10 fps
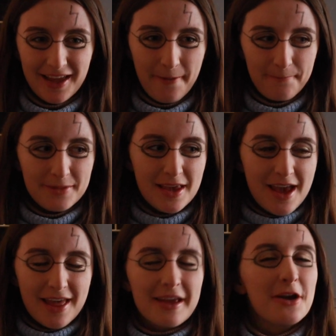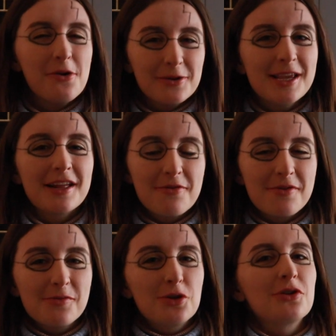I know exactly what
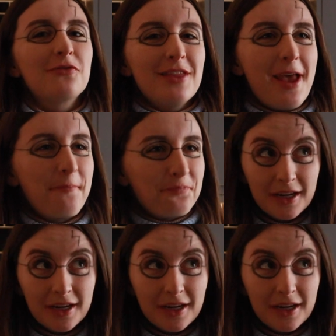I'm gonna do for that.